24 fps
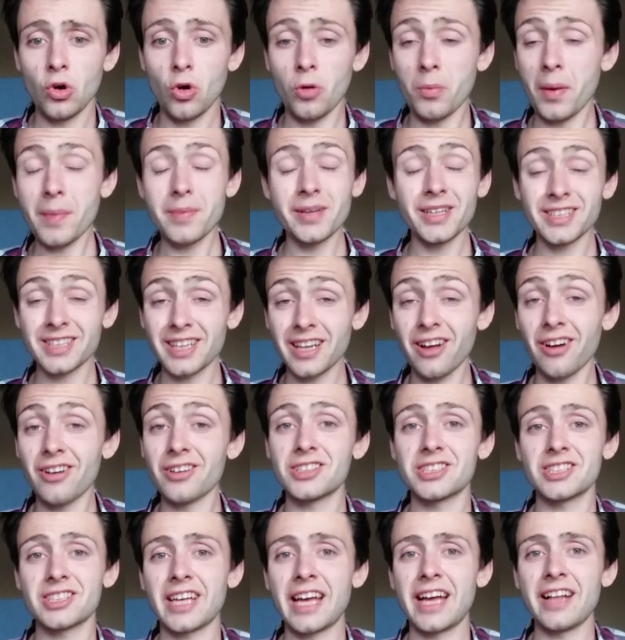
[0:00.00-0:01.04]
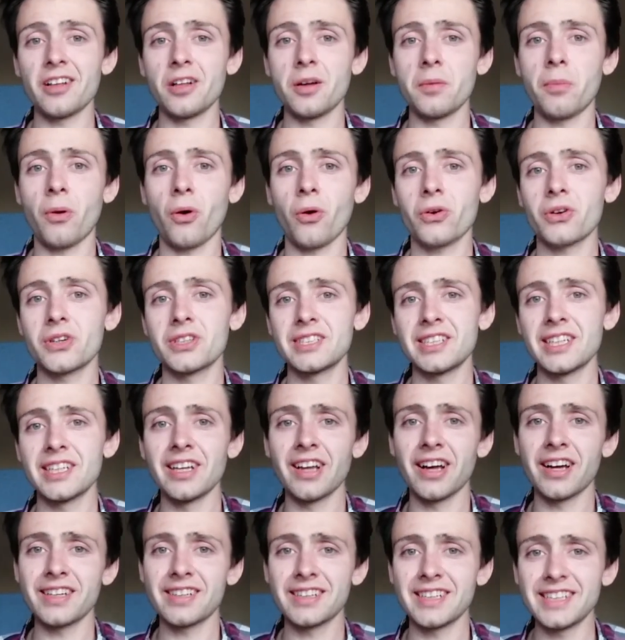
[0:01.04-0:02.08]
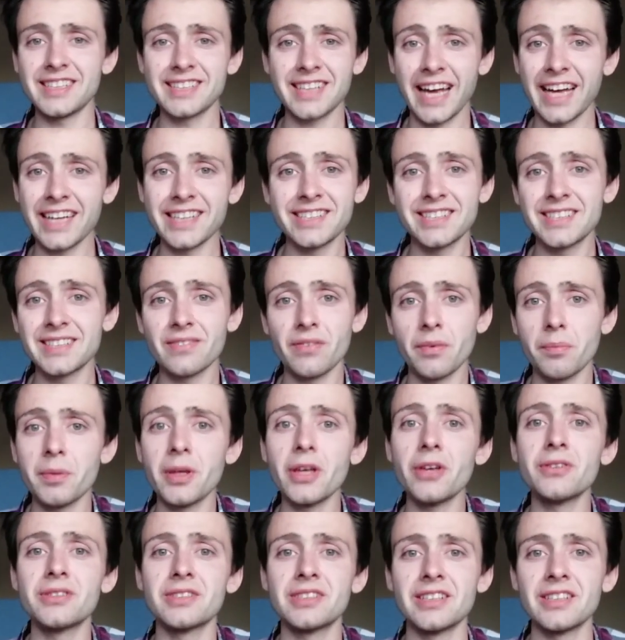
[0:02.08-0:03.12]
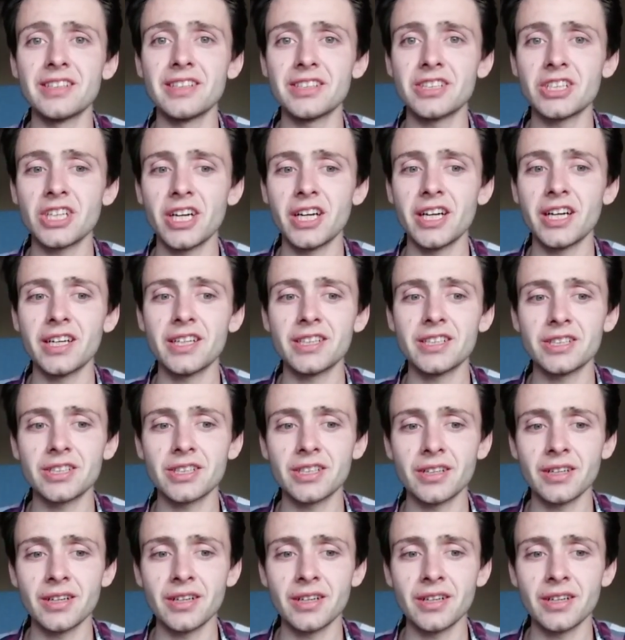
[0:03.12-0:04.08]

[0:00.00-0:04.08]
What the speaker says: Or maybe it's large-scale hypocrisy, like these cases of abuse in the church.